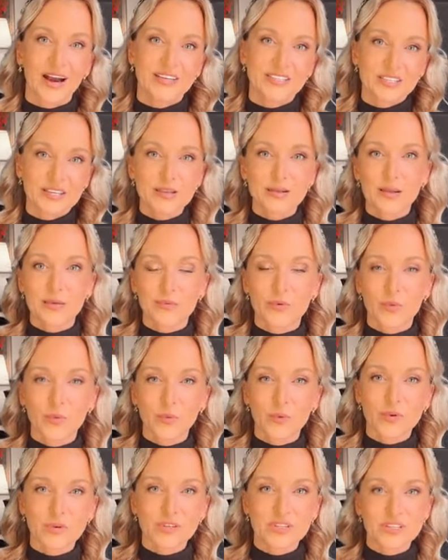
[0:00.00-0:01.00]
Ideally, we
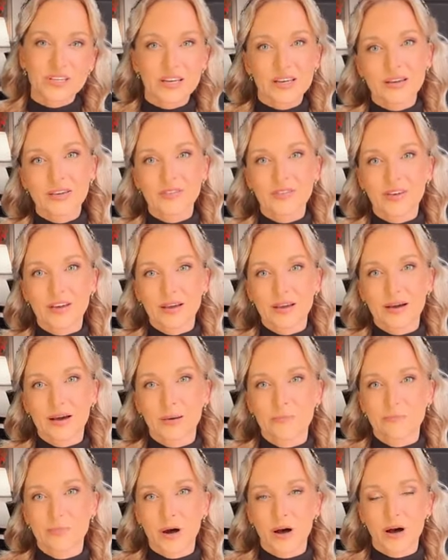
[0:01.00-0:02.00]
want anything
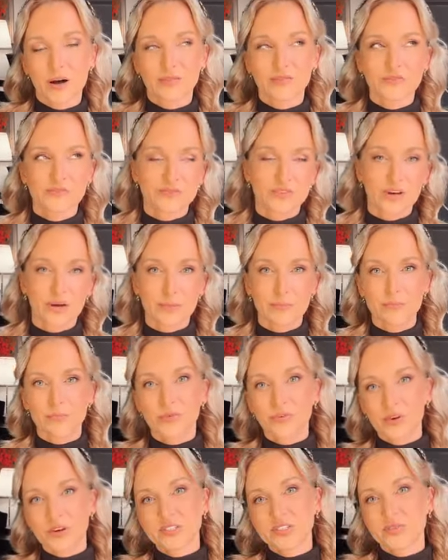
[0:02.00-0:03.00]
above
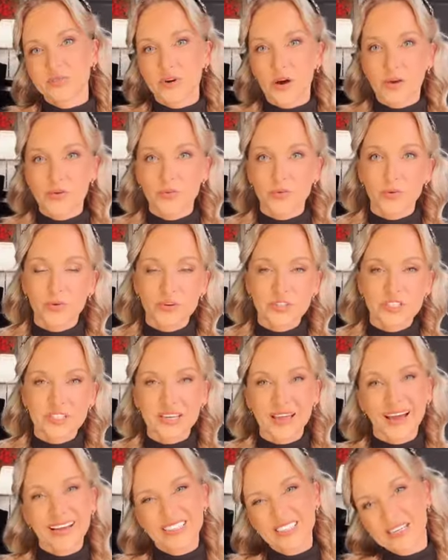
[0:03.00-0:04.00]
35,
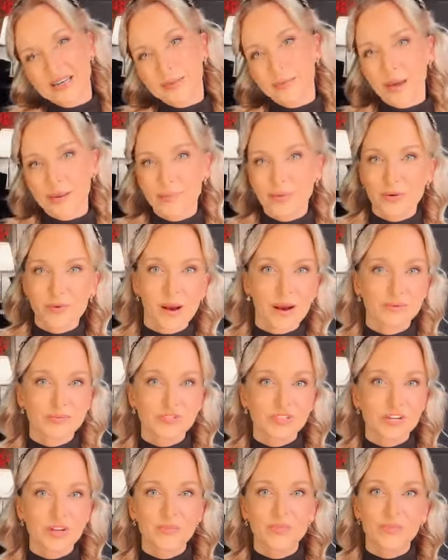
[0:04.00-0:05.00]
40, ideally maybe
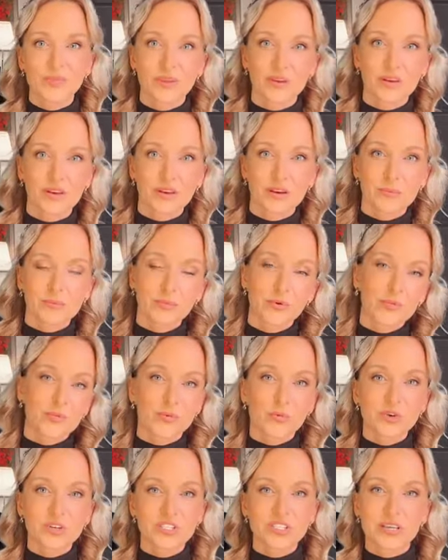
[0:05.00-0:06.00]
around
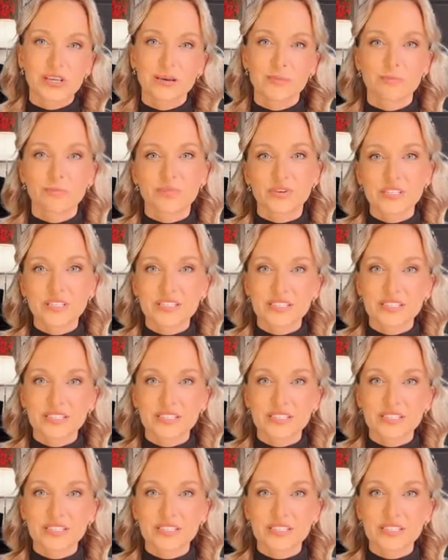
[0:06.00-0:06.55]
40%.